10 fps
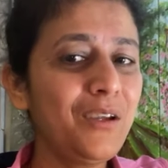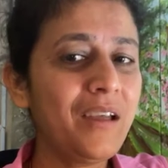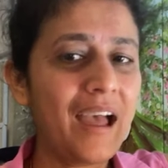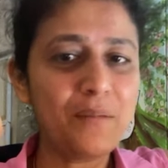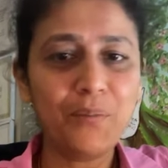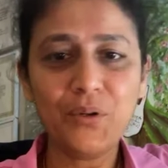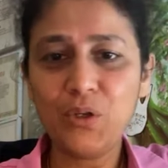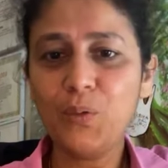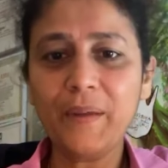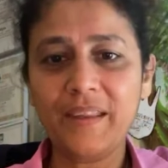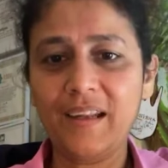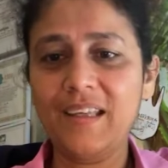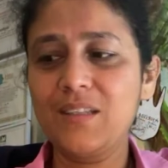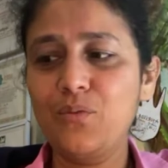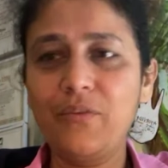I put 2
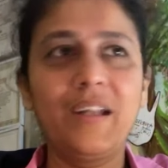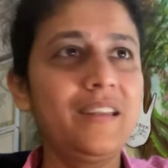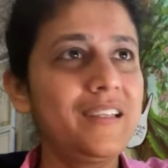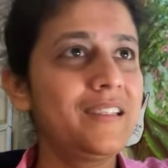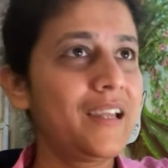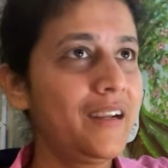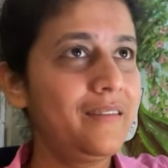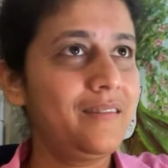patelas, one this side.